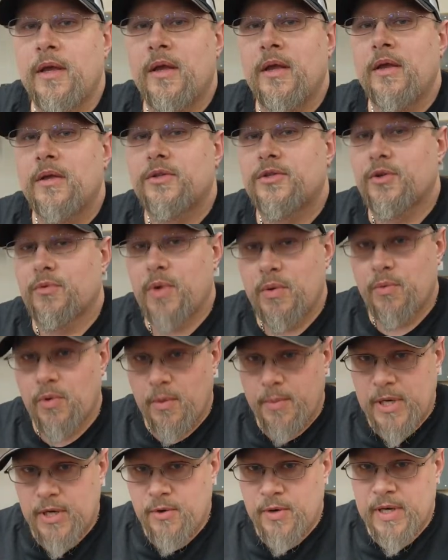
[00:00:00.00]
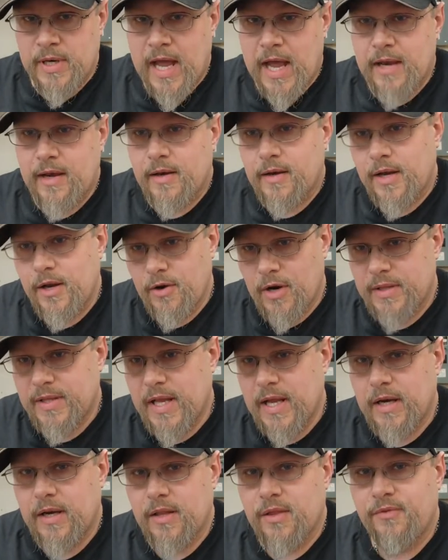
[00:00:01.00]
So we will be doing that here at
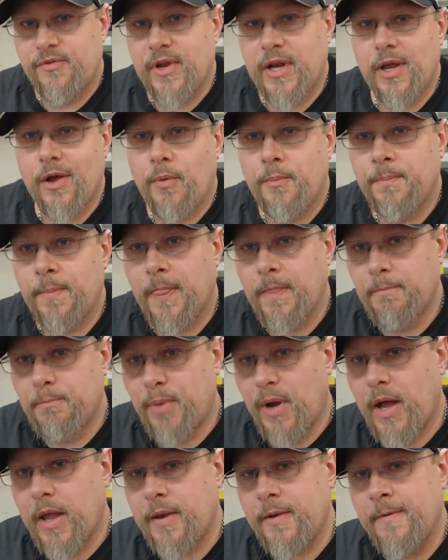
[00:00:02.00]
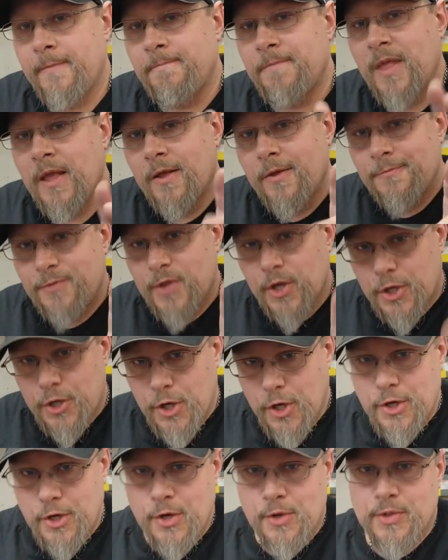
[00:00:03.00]
the end of the video. But the
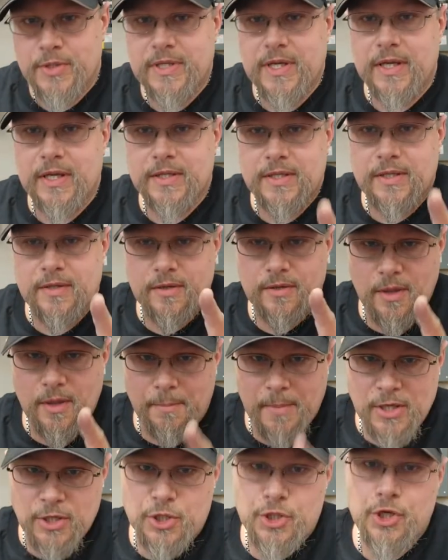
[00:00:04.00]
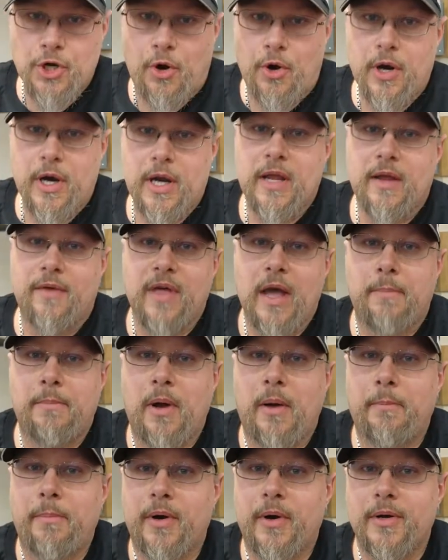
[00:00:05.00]
good news is the majority of that
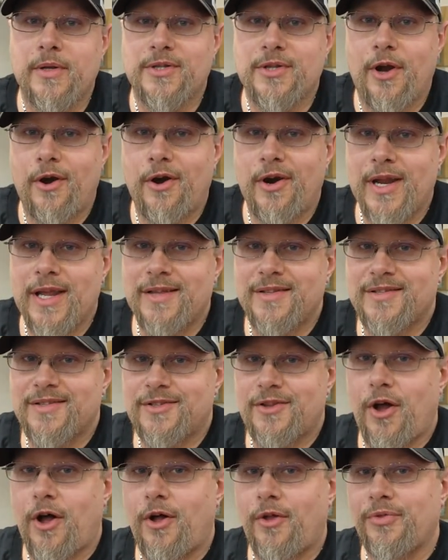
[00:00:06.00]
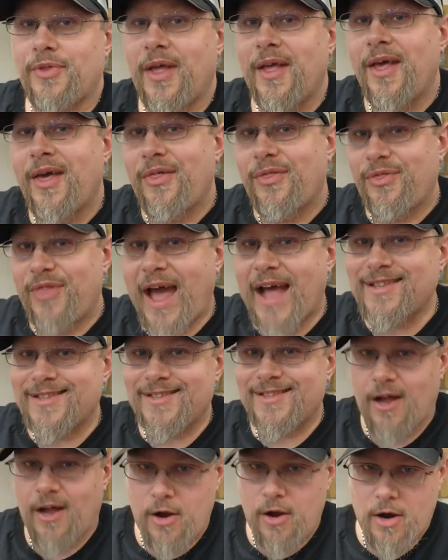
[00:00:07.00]
bumper is already installed.
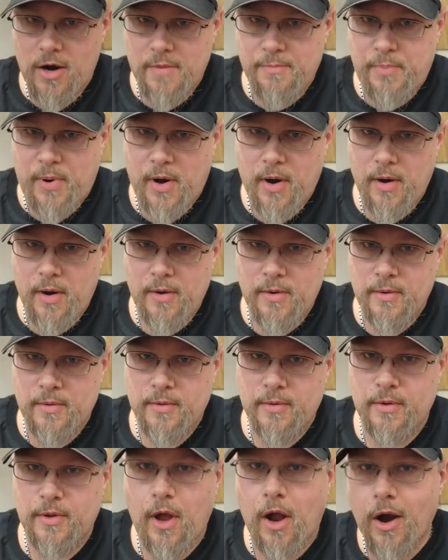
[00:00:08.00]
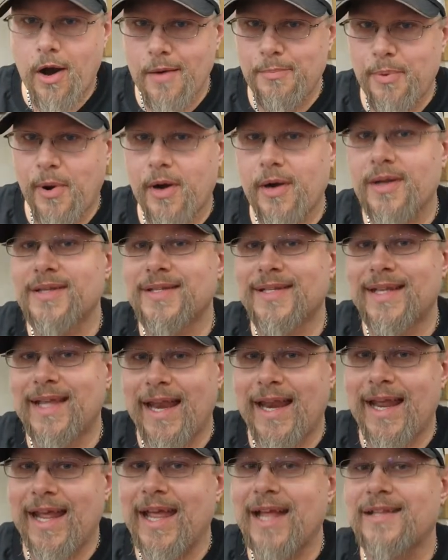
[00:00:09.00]
That's the hard part. The hard part is
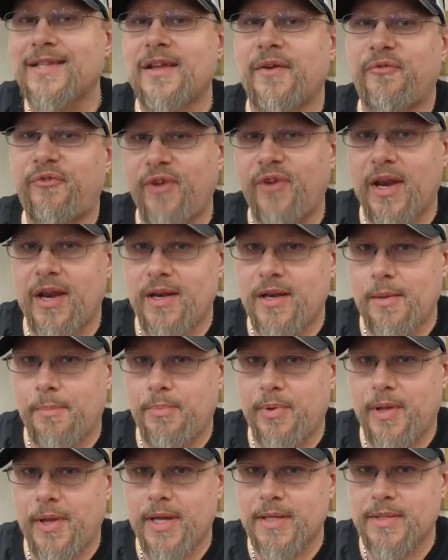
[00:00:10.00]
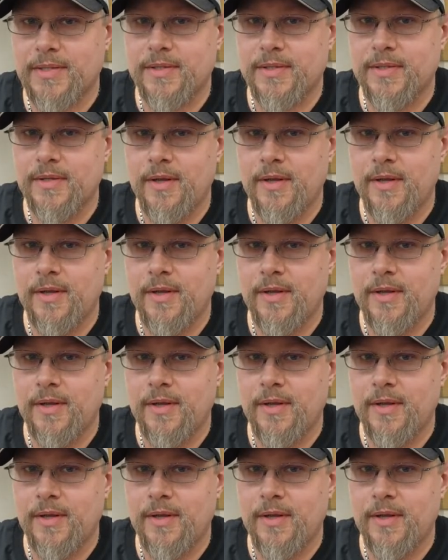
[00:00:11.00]
getting it to fit into place.